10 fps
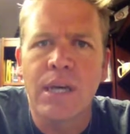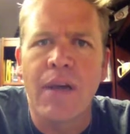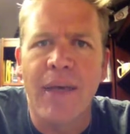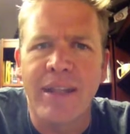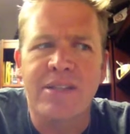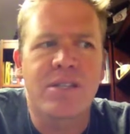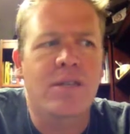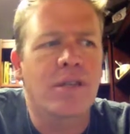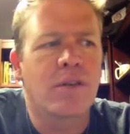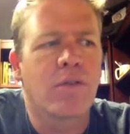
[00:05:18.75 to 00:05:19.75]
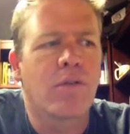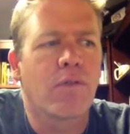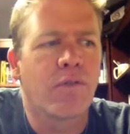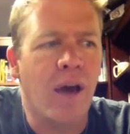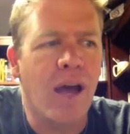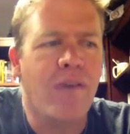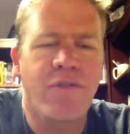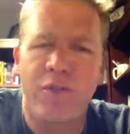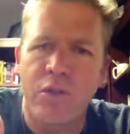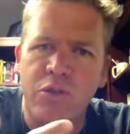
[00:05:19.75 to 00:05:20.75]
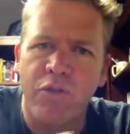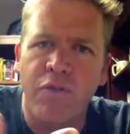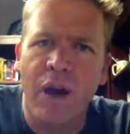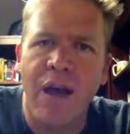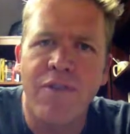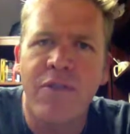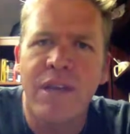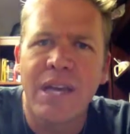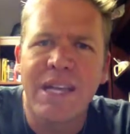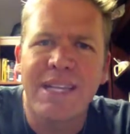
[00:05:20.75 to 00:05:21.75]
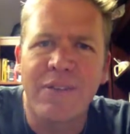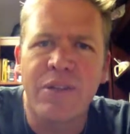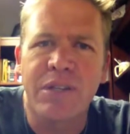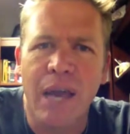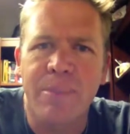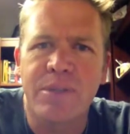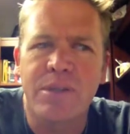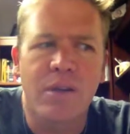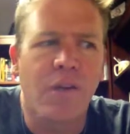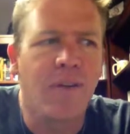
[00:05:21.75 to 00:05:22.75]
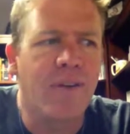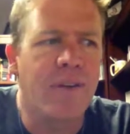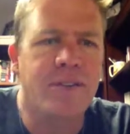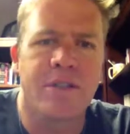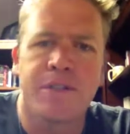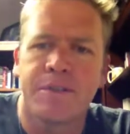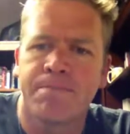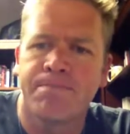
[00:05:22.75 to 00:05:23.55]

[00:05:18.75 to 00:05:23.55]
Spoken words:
And those are 5 different types of evidences.